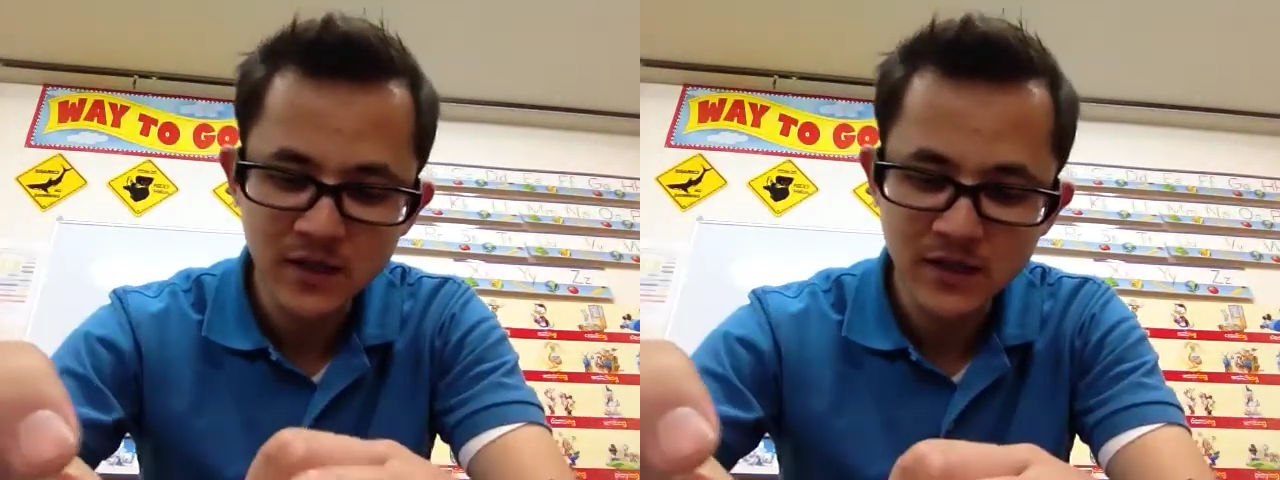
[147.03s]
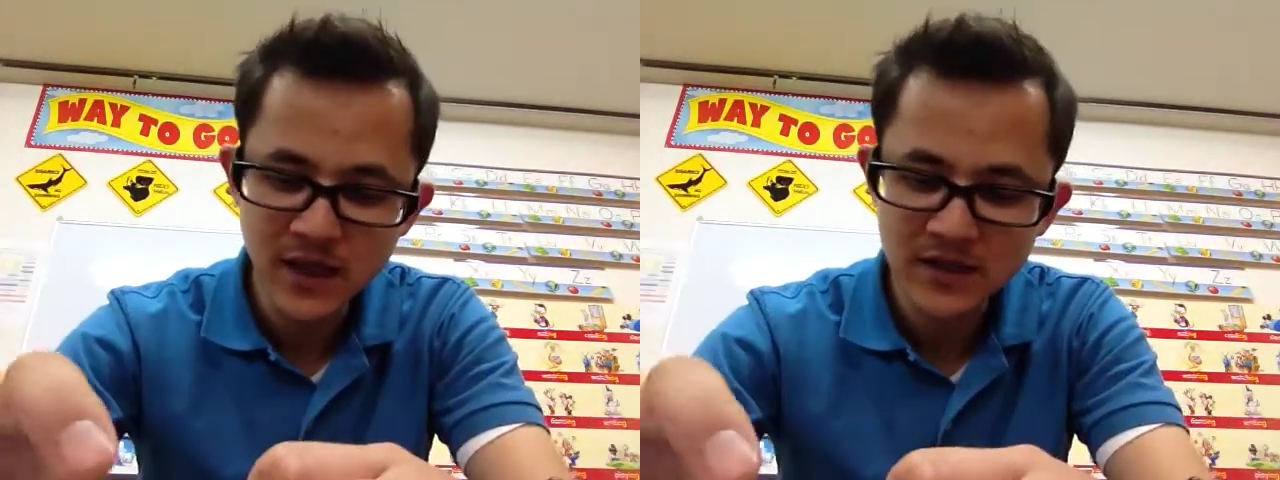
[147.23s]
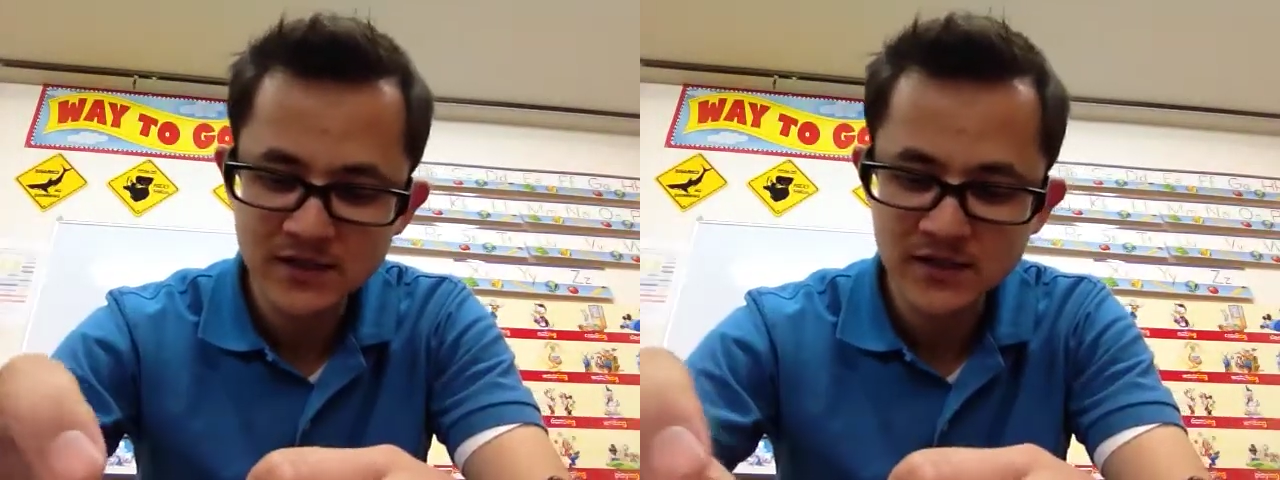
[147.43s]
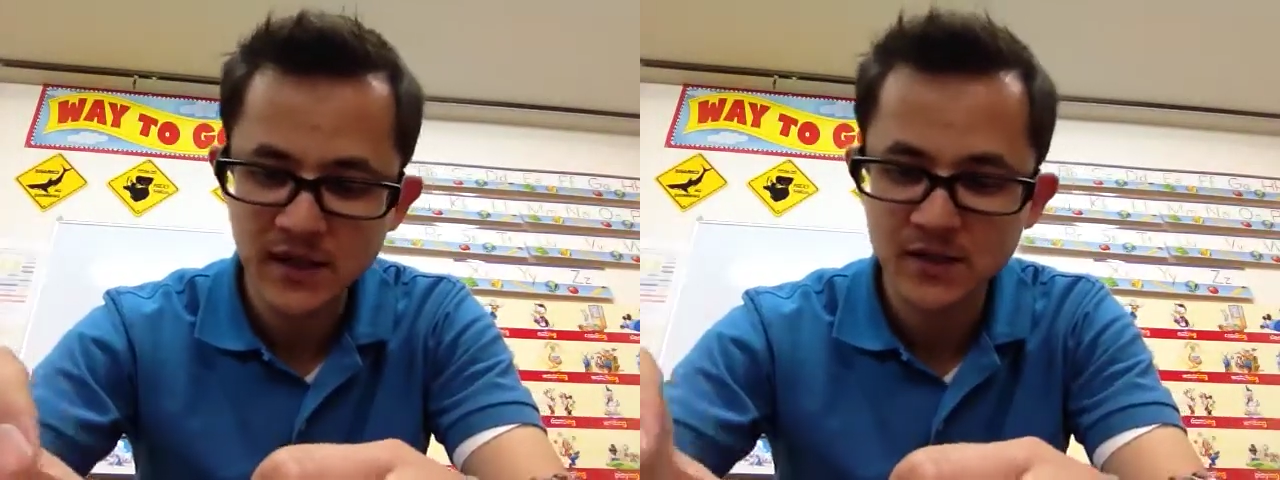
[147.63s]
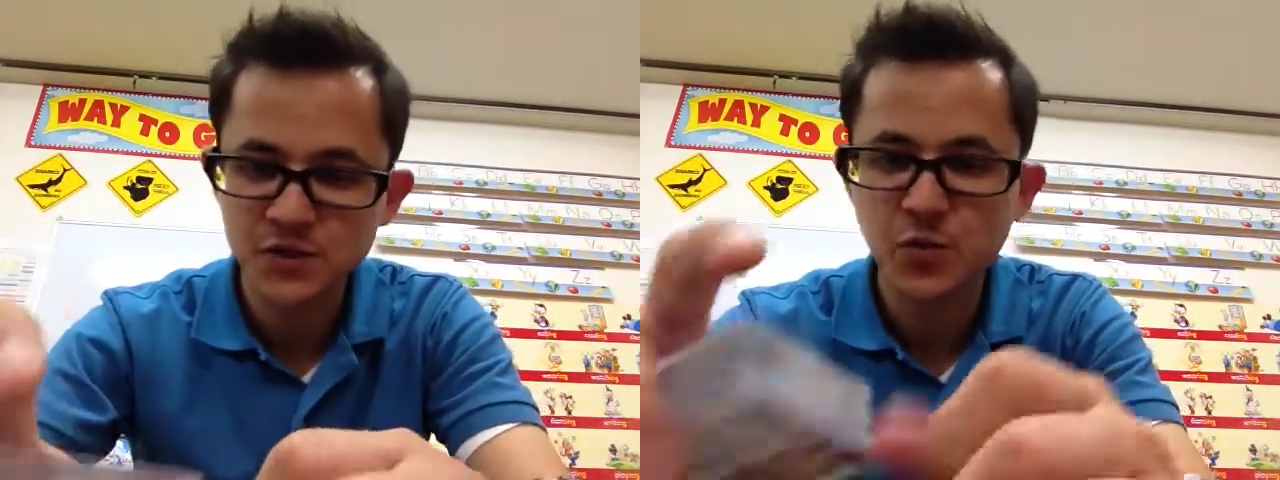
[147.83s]
Next,
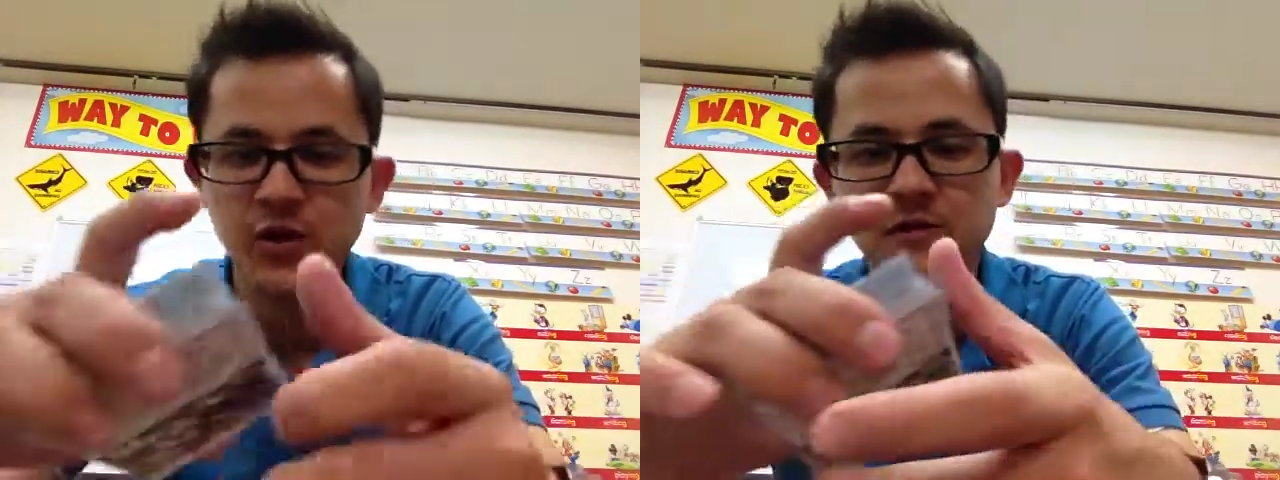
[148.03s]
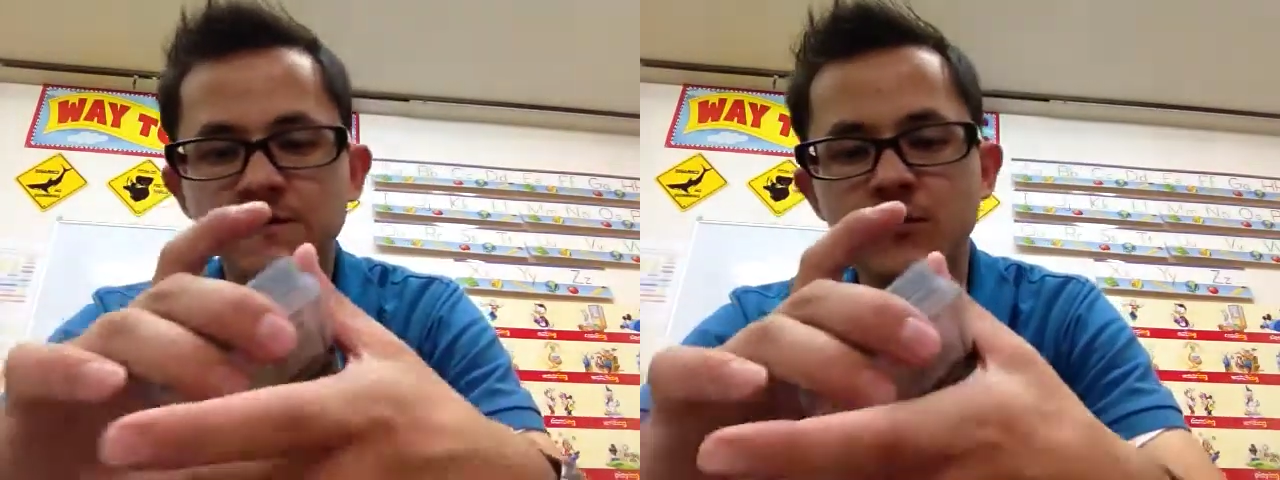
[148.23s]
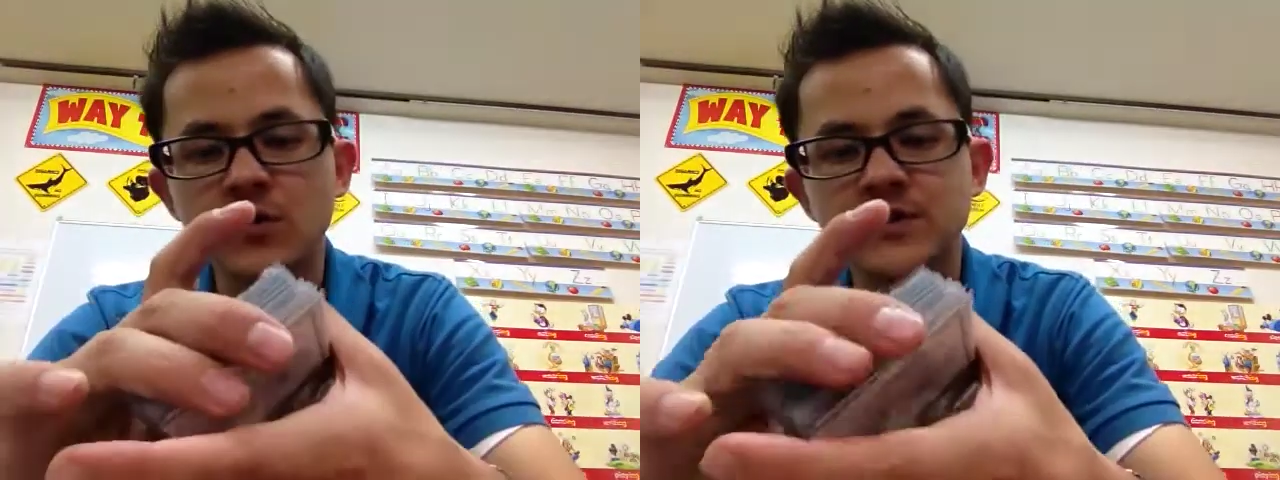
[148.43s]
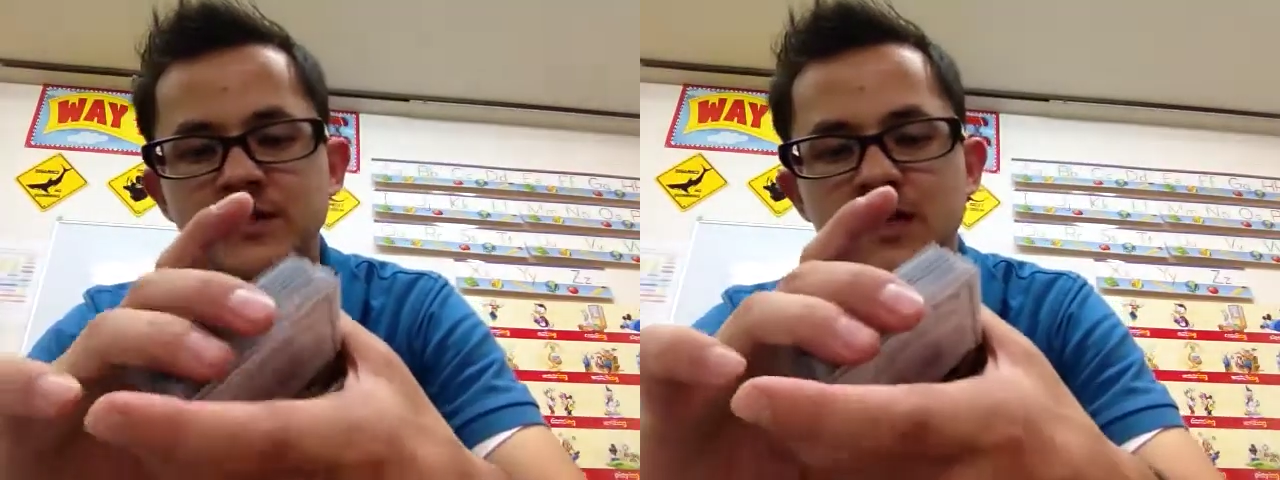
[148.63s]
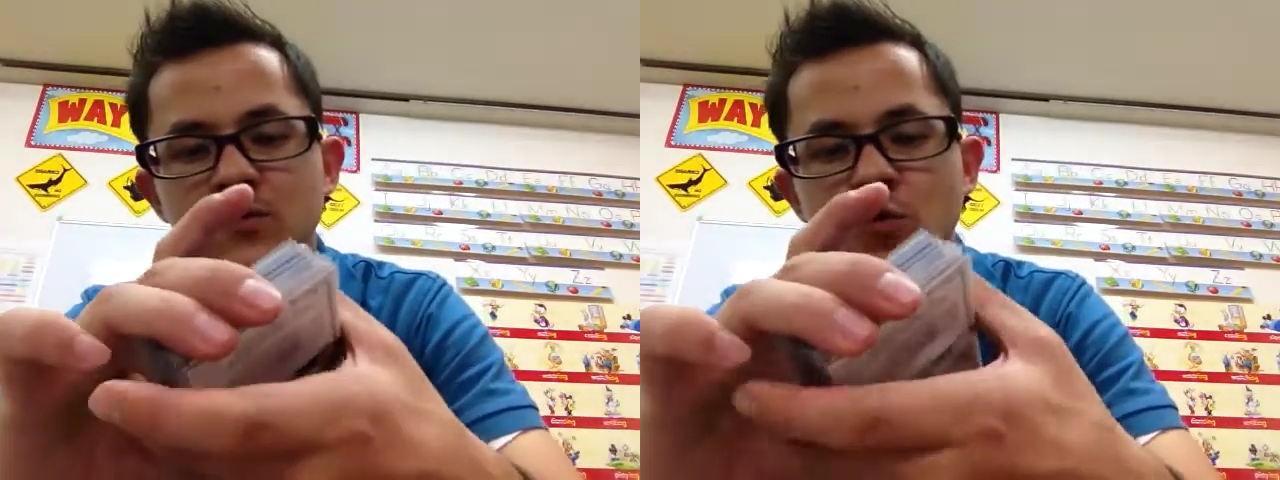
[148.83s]

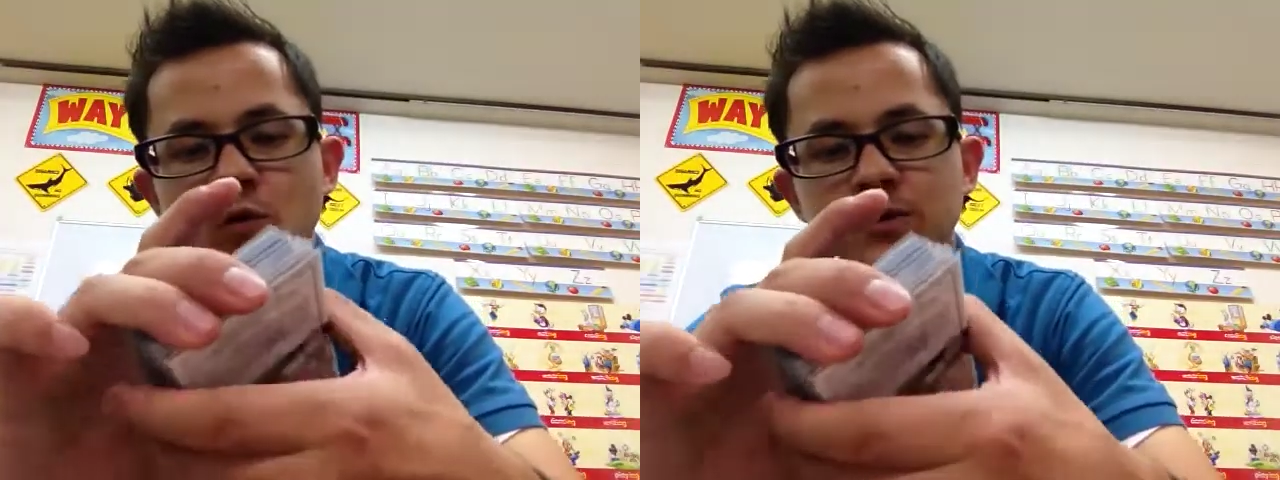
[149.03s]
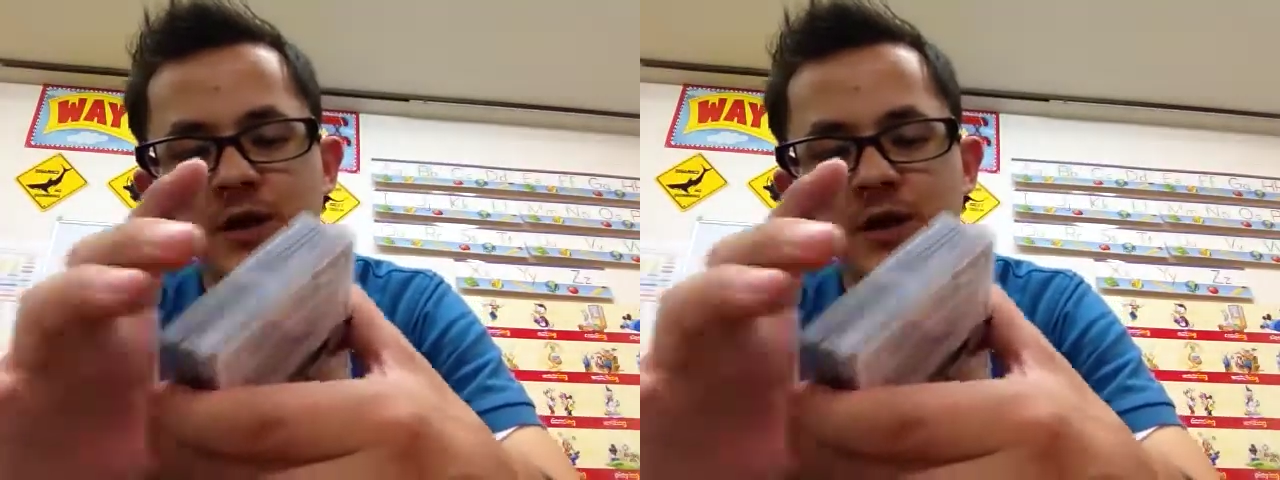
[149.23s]
2014 World